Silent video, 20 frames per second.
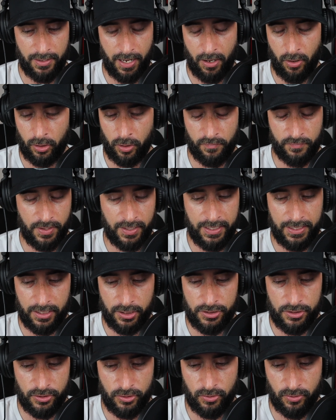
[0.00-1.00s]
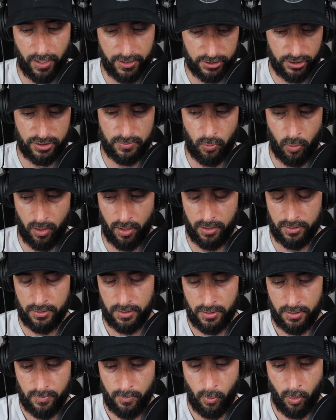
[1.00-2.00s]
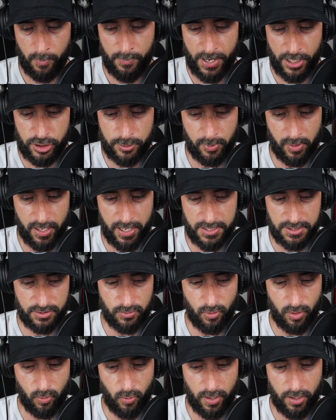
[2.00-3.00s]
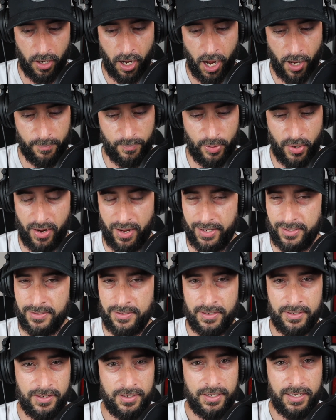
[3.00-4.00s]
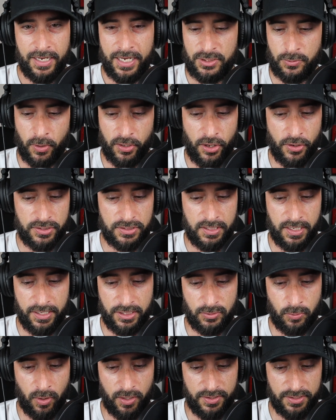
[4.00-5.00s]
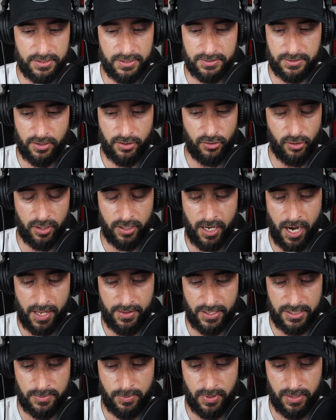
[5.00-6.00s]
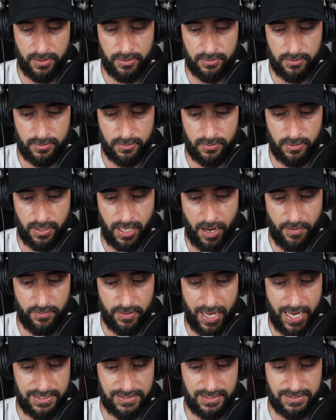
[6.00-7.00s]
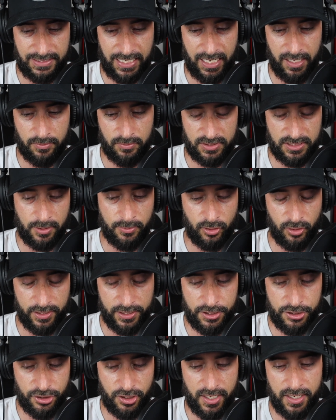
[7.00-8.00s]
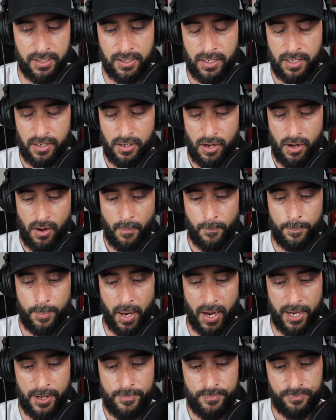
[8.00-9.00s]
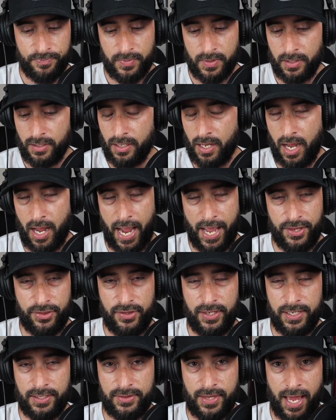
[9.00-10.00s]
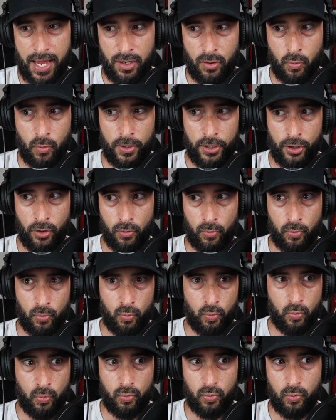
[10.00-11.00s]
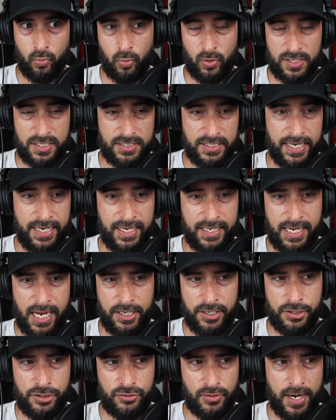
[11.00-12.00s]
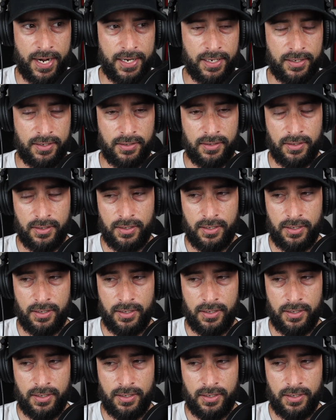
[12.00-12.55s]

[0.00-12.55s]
I don't know if they need to do like just more bench press or whatnot, but it's one of those things where this is the 3rd guy that's has the similar injury. But I think that, we're seeing Kenyon Drake.